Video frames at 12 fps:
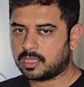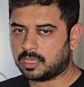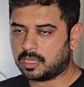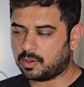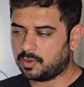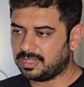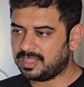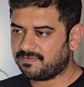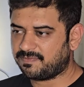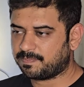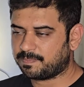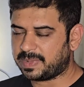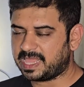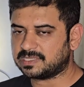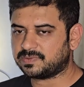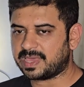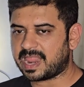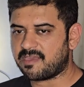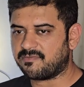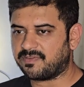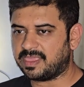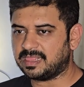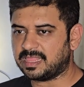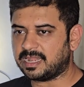Only place where I
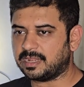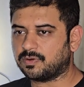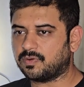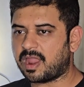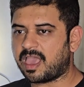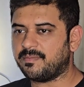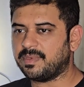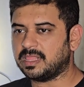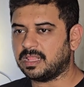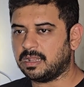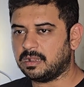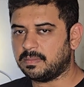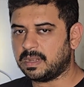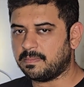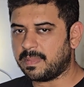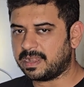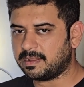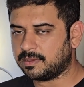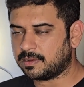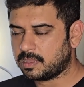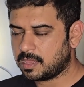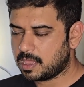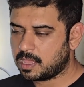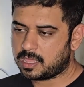feel that it could have been a little bit better
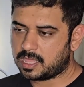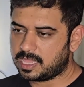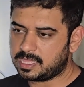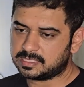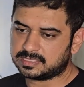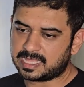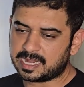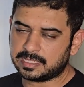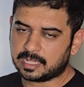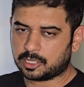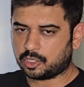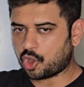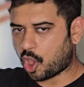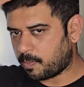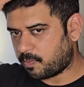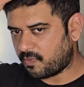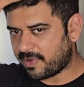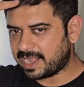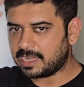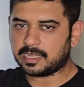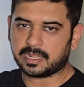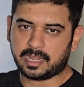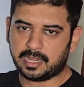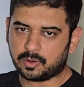is that the top
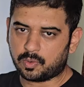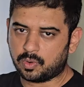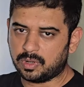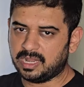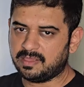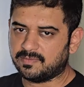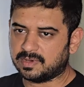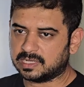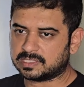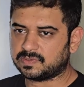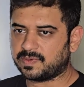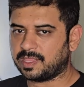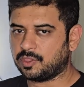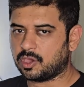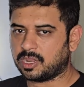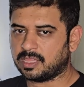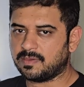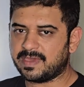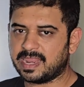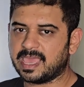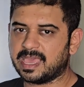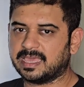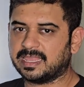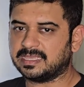vent, it only works when you're in a very
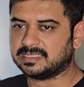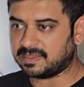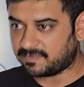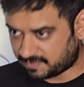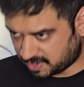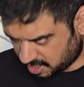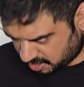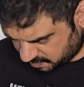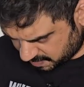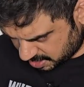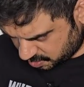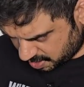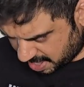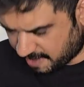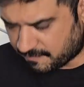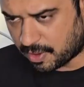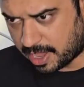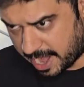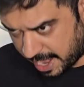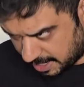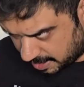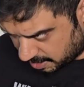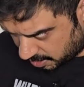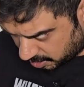aggressive tuck where you have your
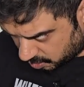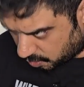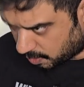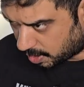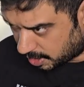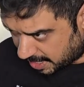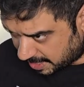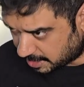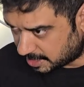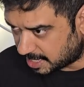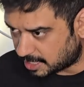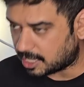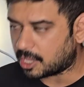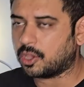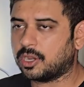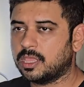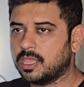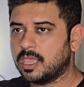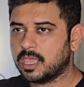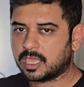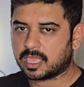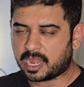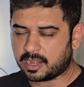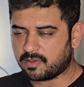head lowered and then you're
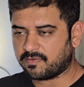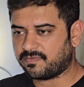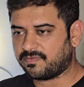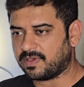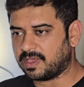kind of